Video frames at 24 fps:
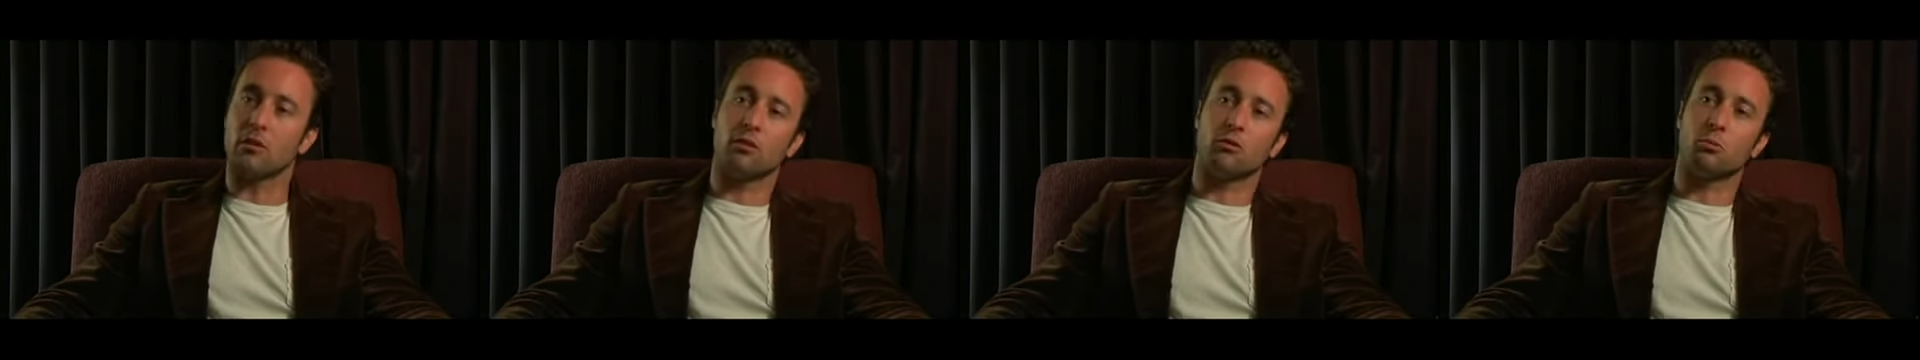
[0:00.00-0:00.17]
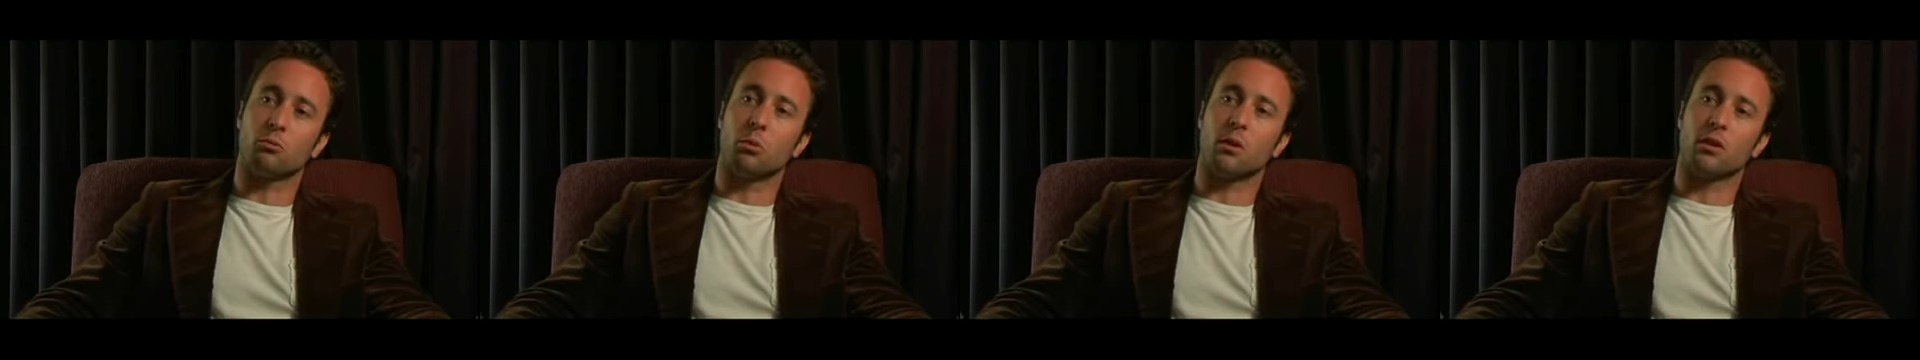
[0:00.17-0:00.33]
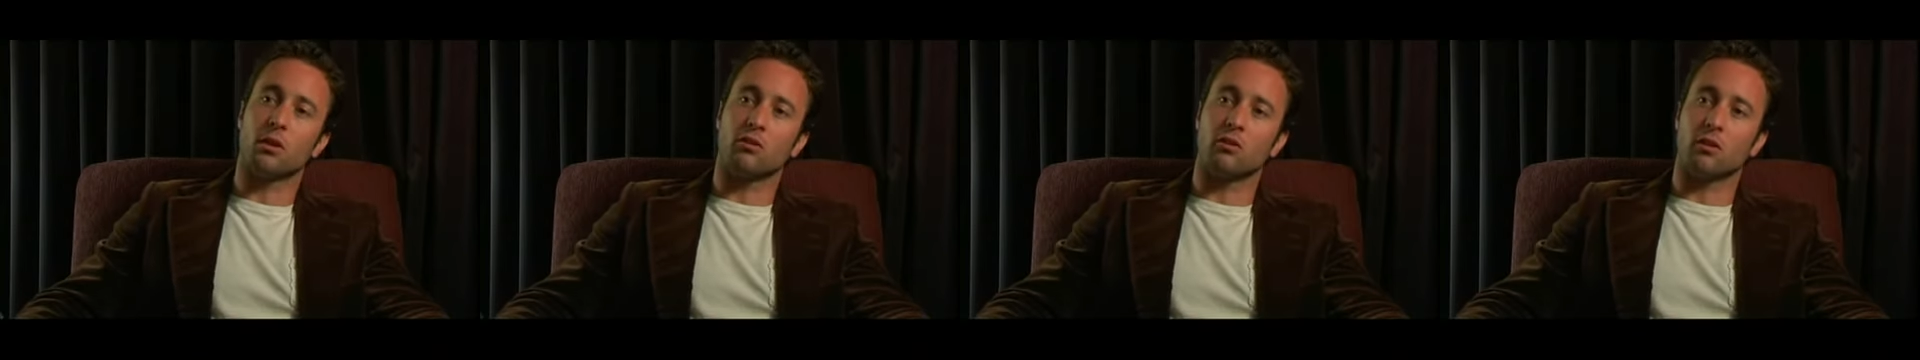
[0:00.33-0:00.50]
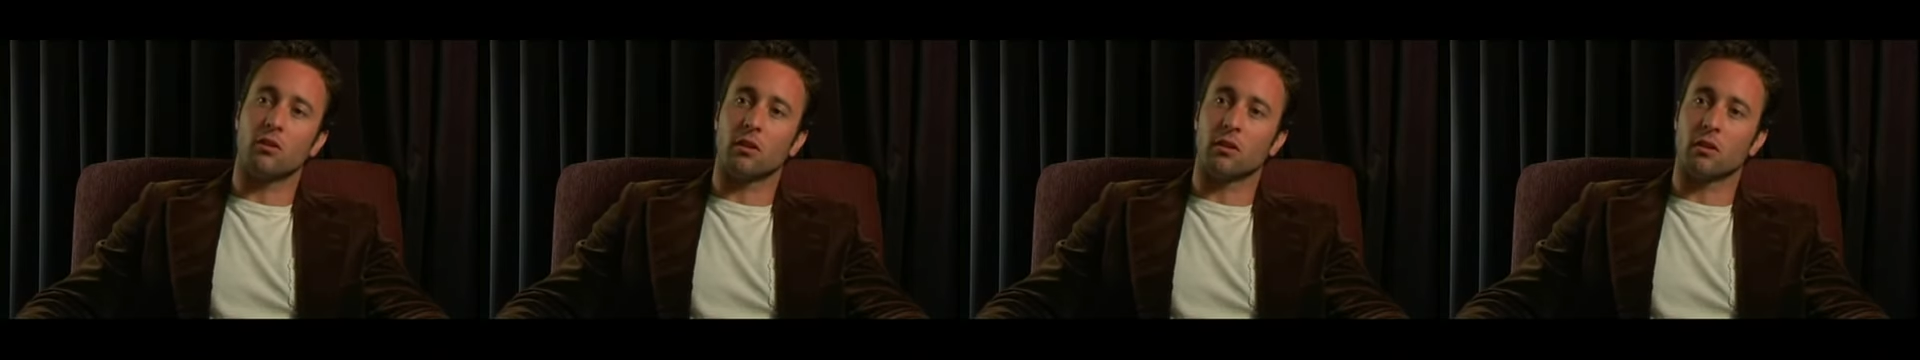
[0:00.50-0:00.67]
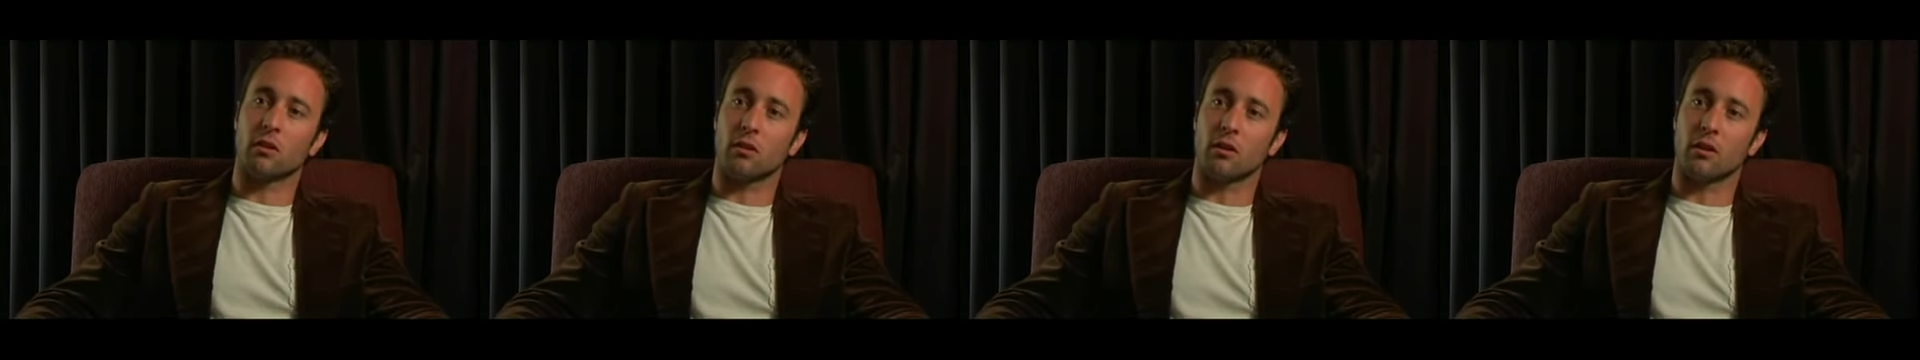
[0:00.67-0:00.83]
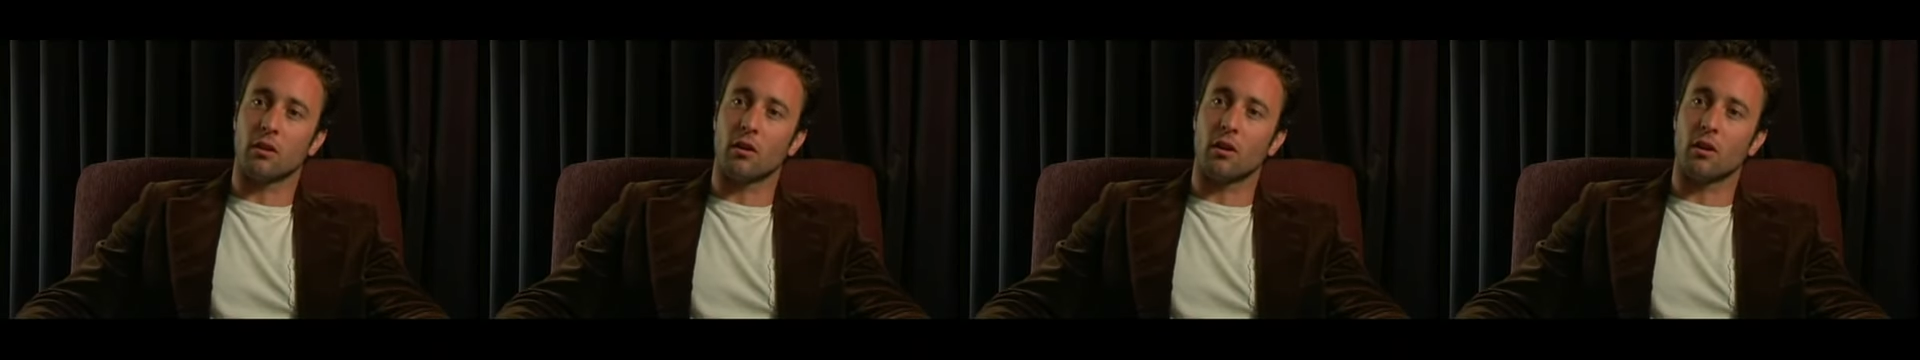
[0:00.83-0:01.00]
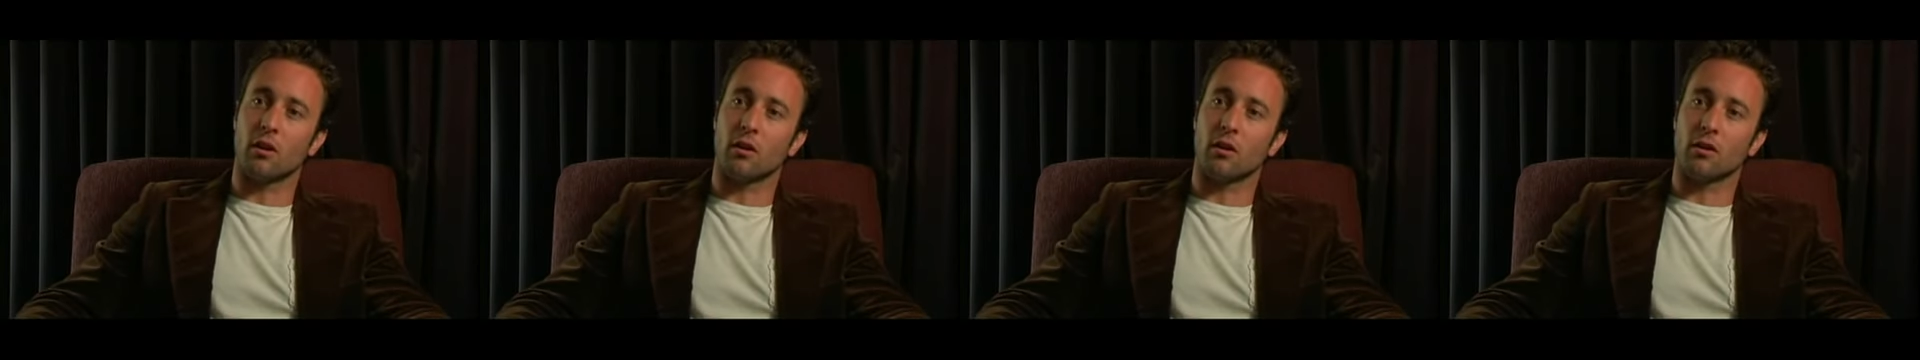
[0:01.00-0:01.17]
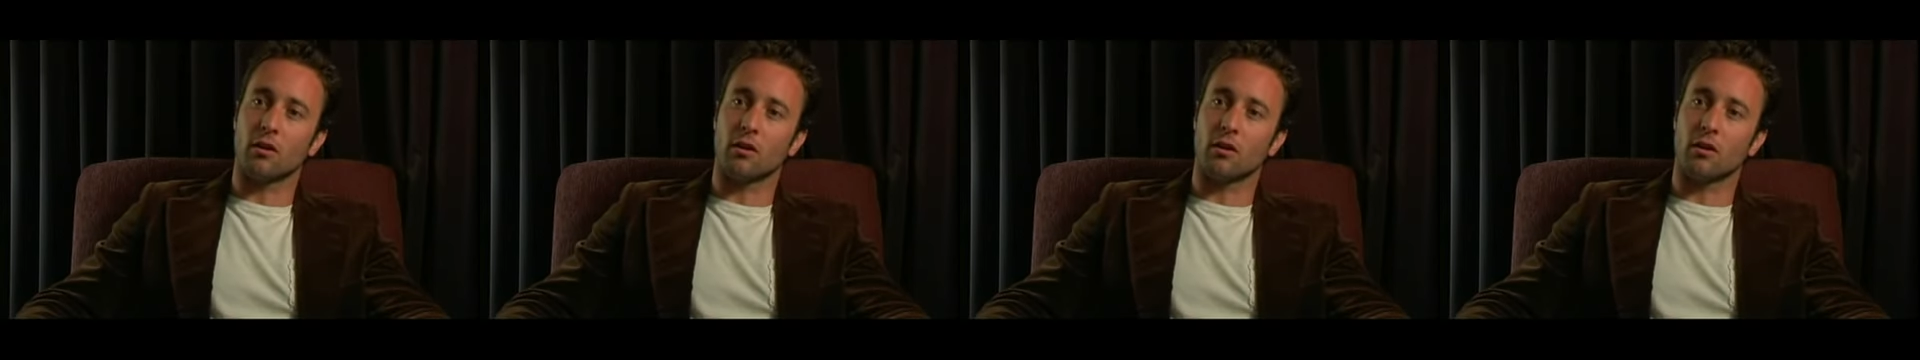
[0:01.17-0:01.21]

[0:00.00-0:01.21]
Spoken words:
his picture, you know.